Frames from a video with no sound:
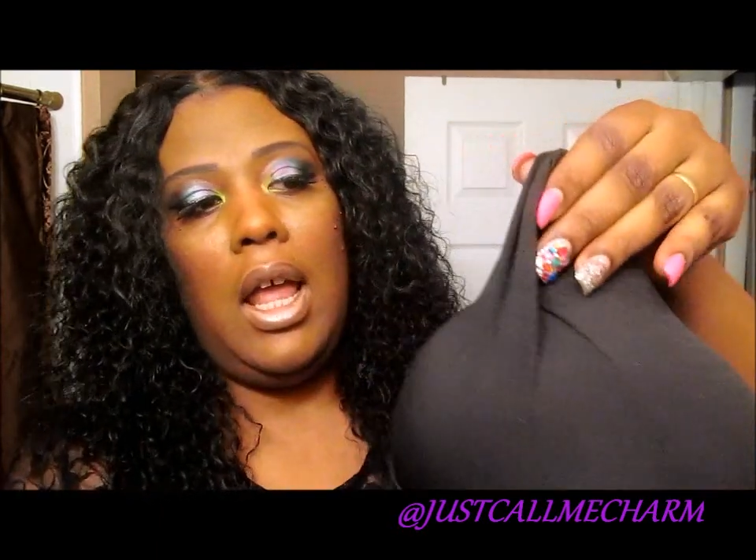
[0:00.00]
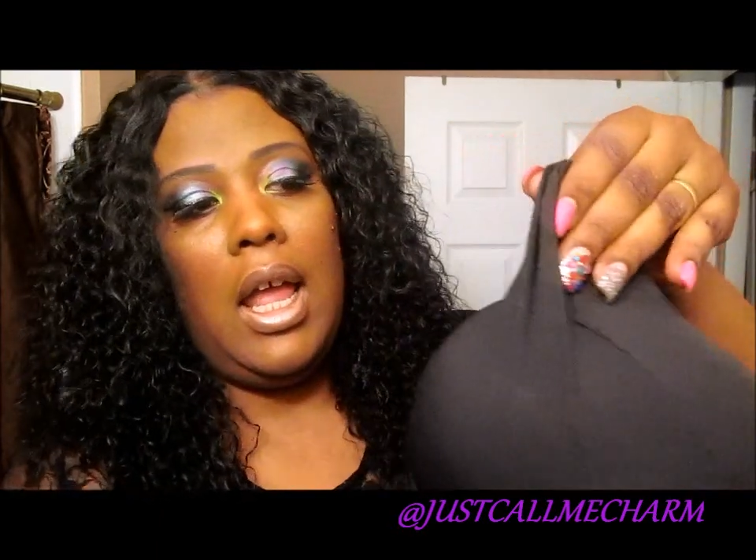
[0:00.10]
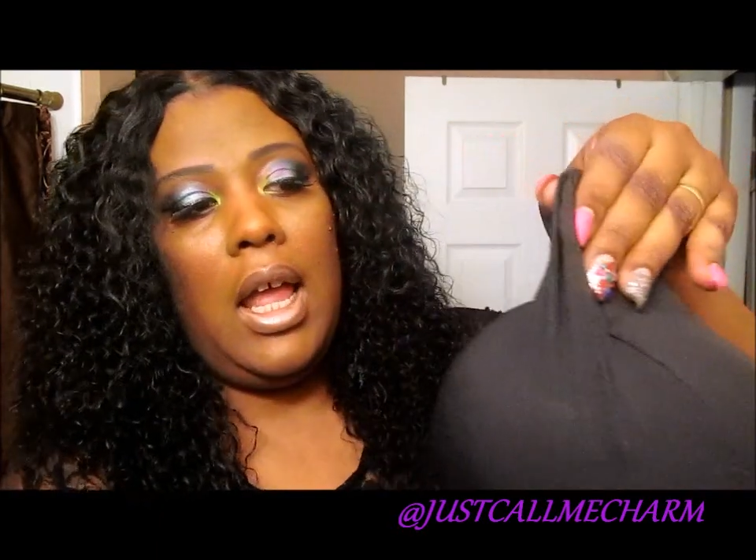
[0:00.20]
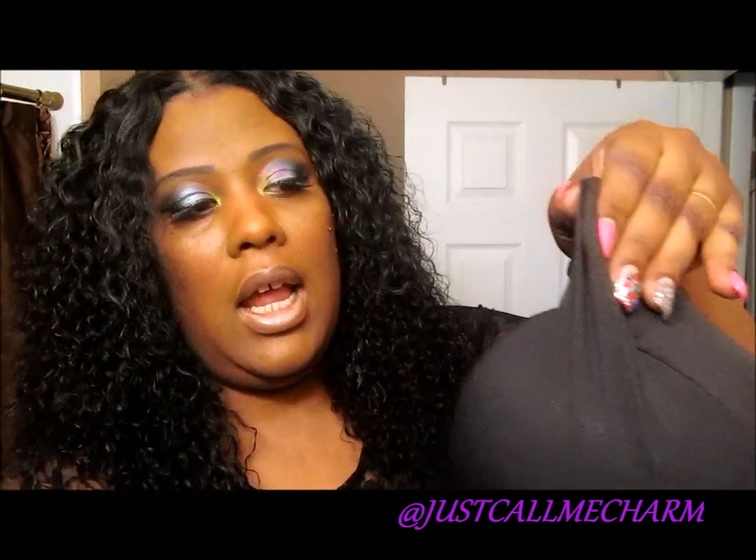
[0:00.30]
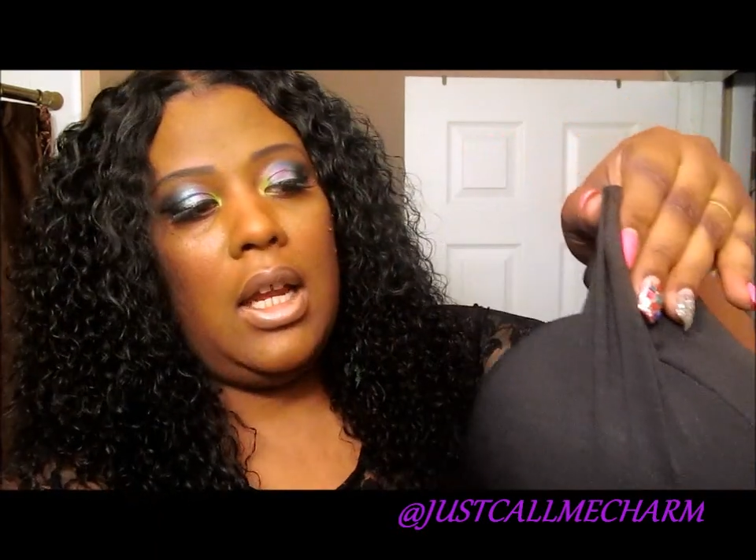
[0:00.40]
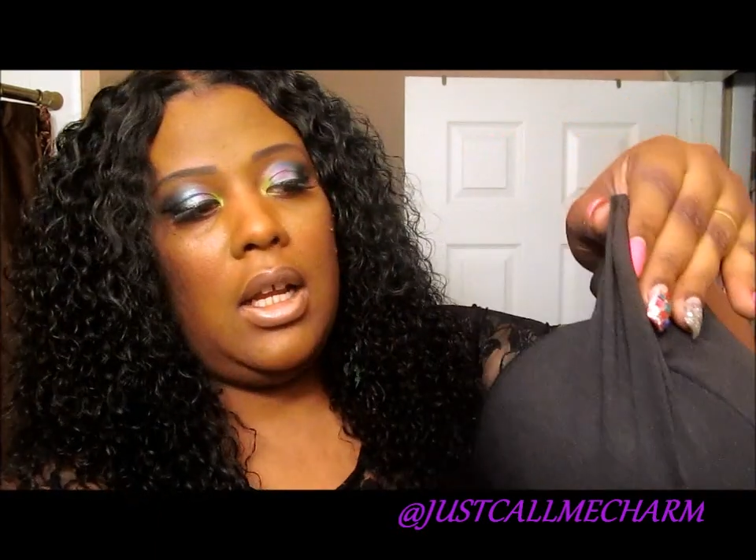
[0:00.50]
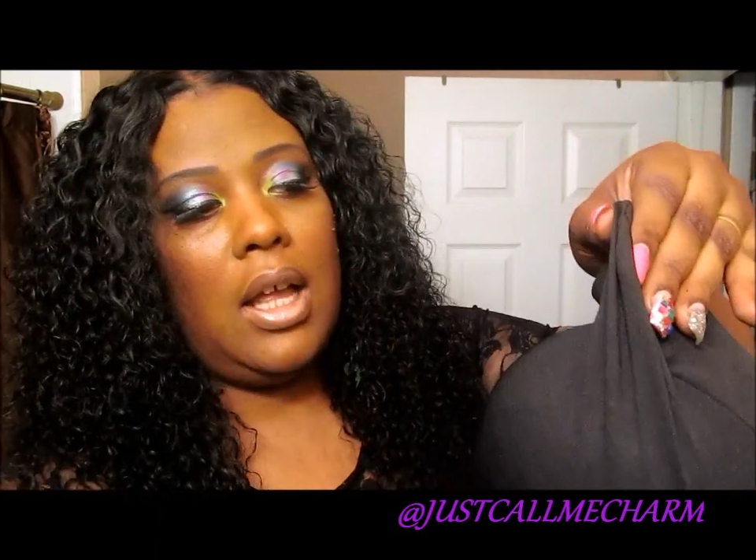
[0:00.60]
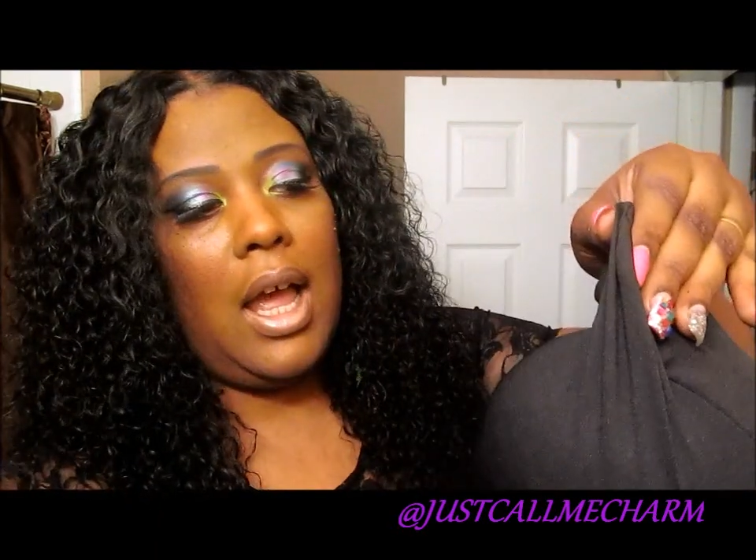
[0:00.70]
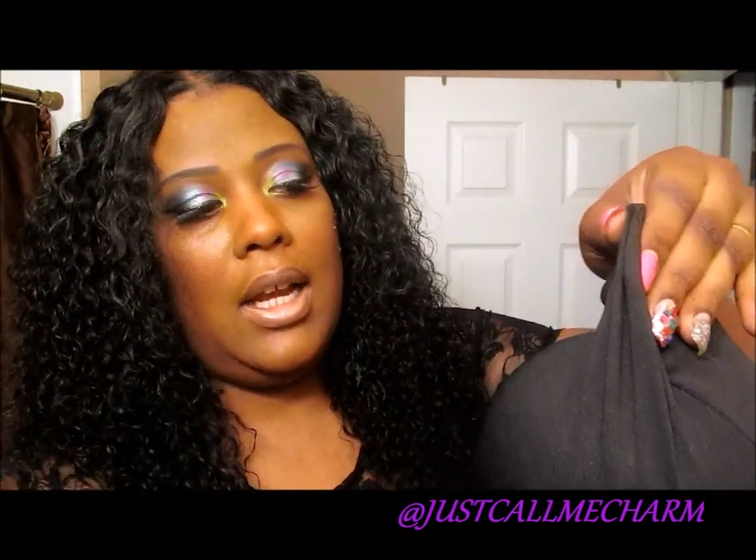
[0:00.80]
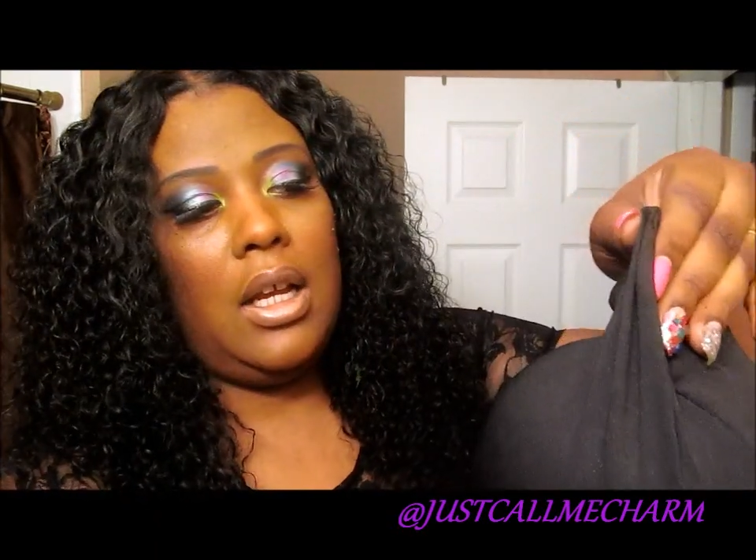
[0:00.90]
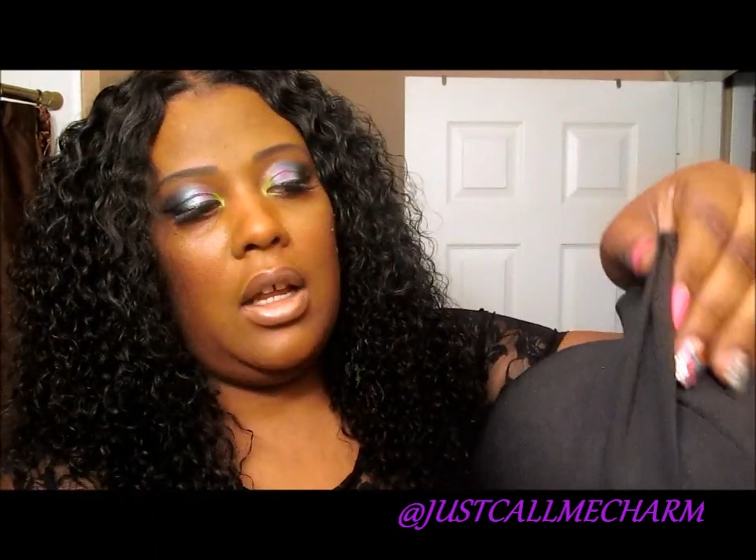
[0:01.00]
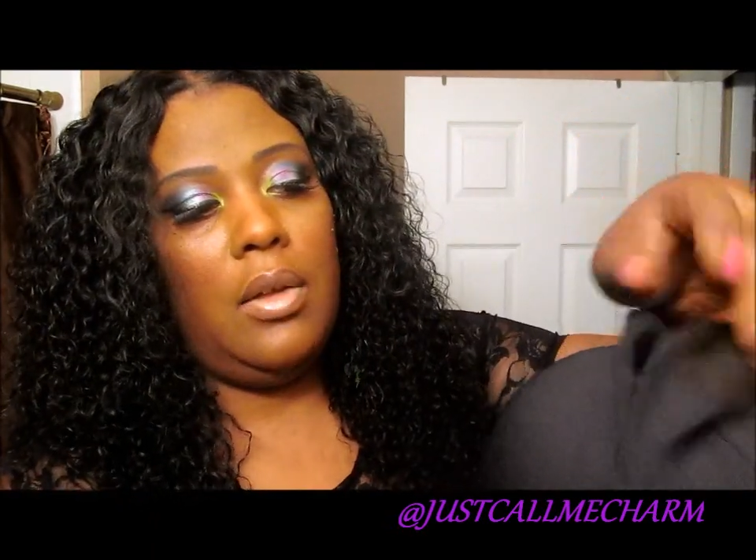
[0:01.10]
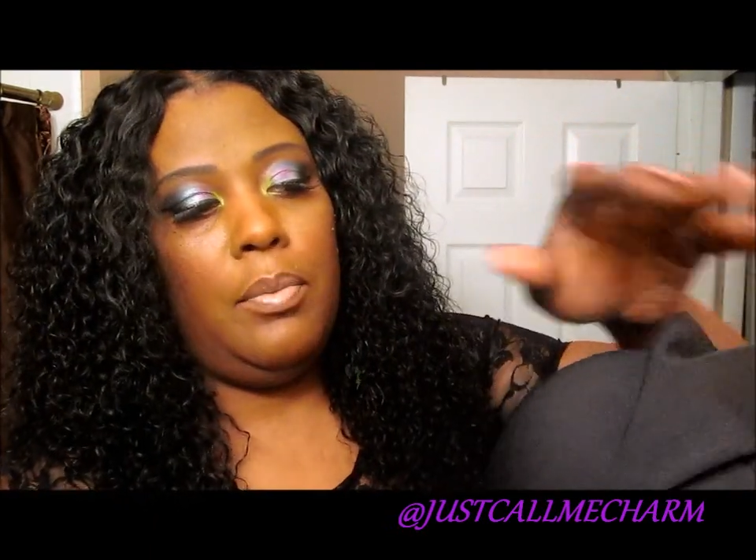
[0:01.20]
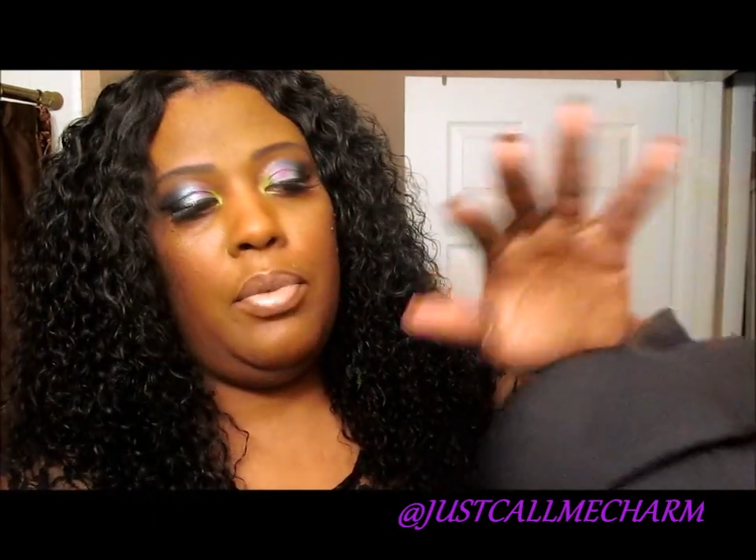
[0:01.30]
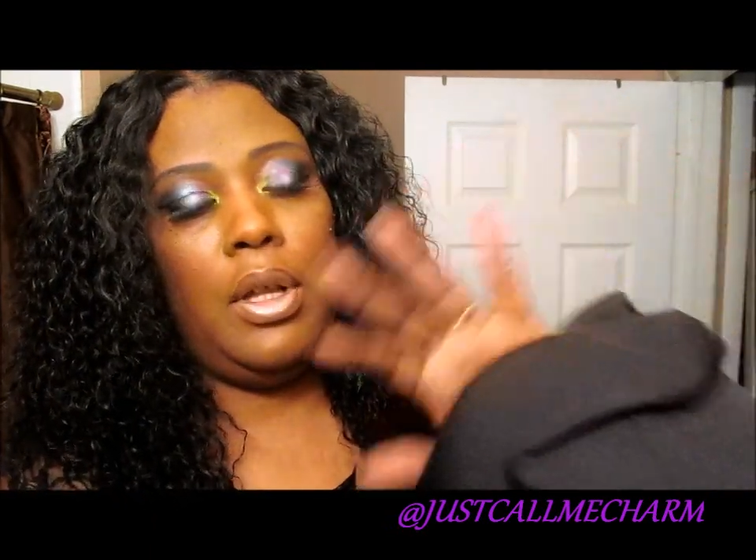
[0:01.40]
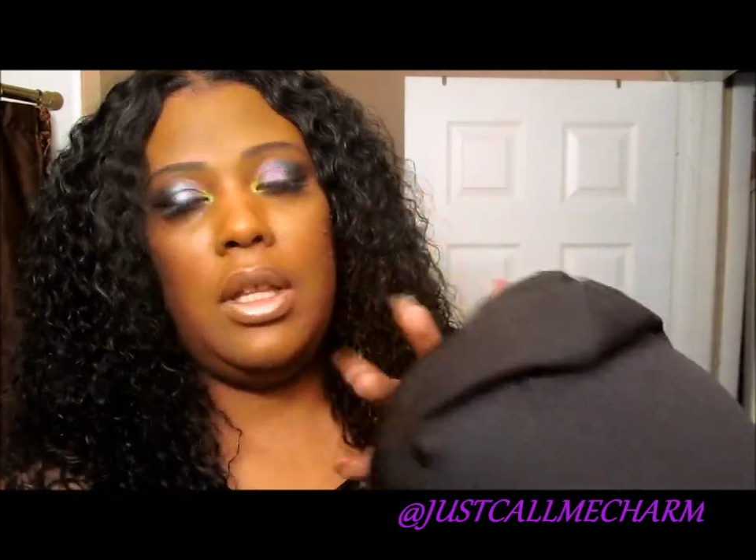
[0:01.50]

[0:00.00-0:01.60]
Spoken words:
and kind of put